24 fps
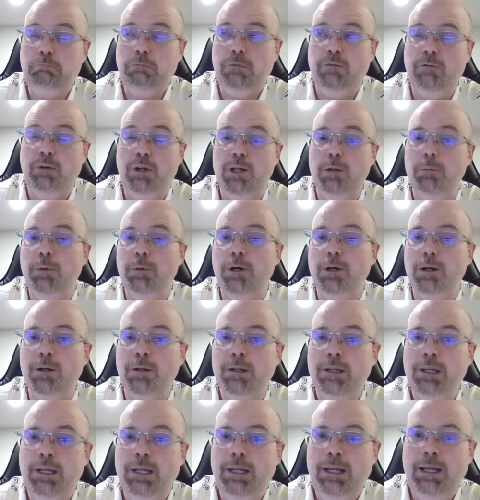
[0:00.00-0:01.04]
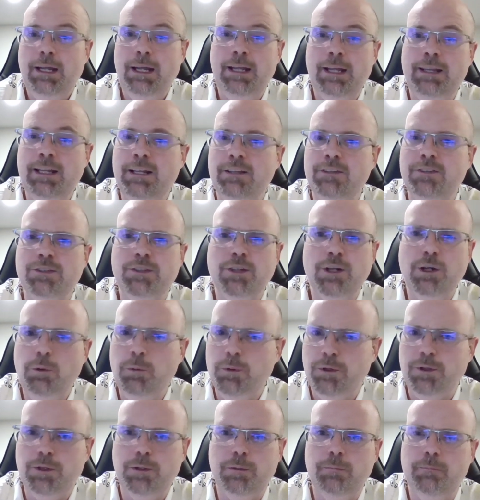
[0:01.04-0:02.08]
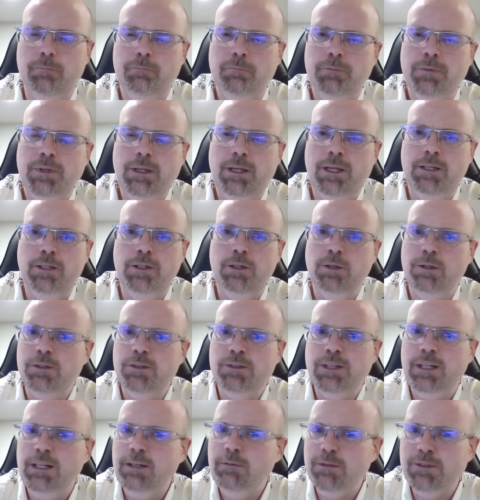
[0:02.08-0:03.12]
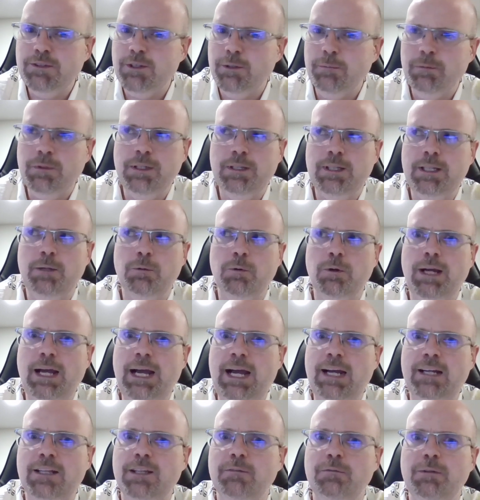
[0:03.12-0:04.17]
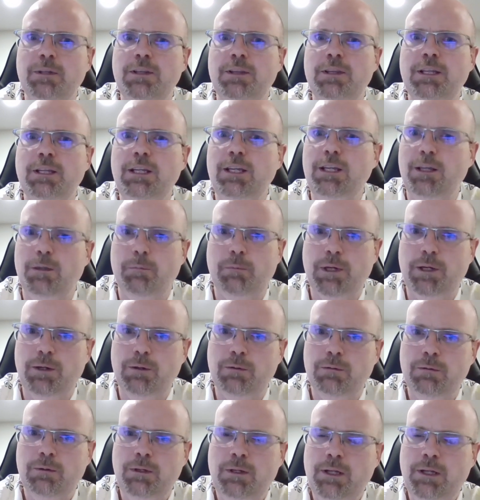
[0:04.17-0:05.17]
fell apart and that stuck with them and you know, it's not even something they were actively thinking about.